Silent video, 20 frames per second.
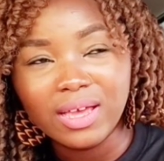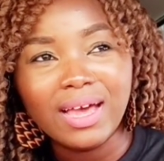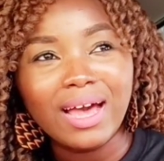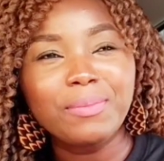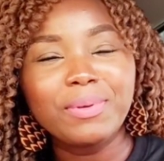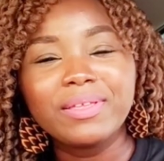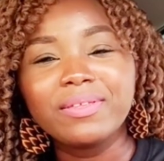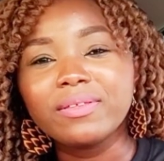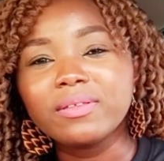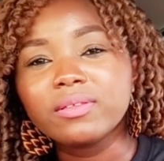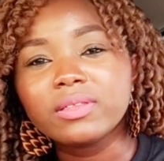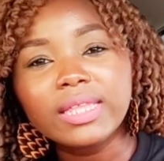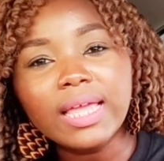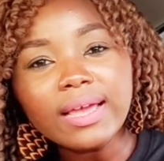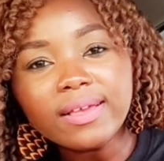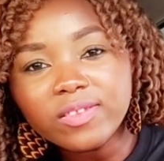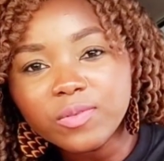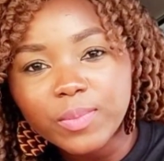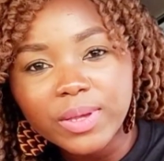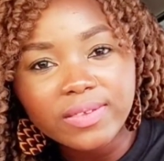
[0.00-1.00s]
I mean,
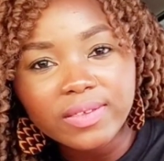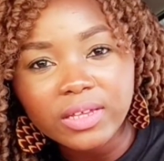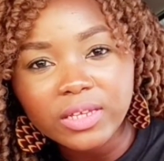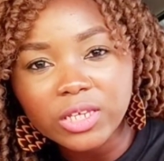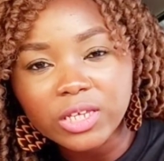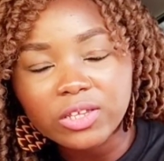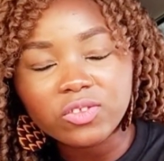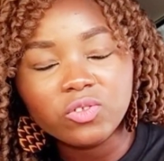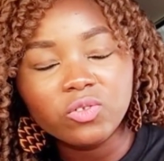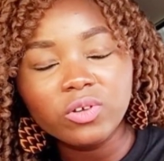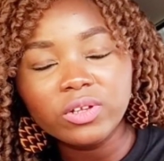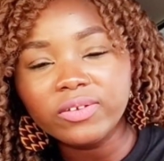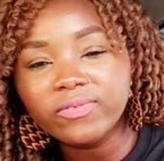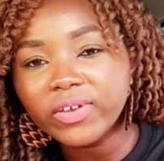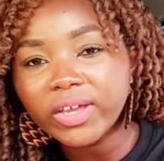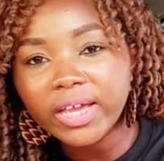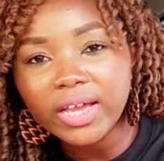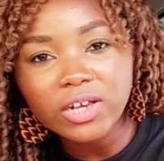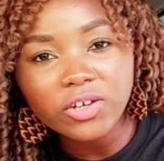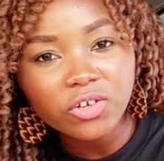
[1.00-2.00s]
text messages,
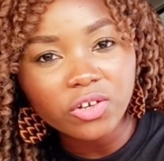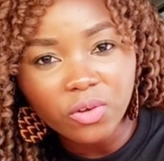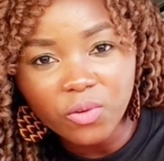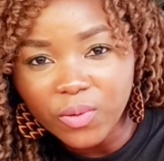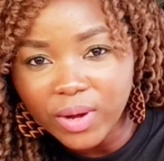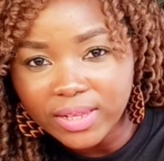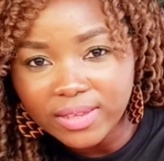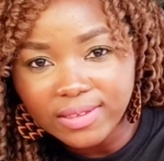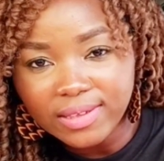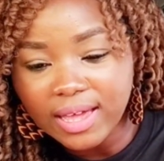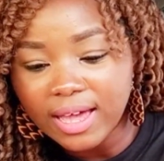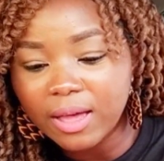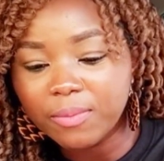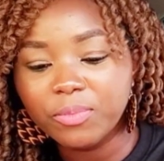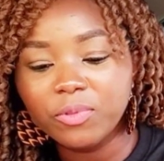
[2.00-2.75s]
notification on WhatsApp,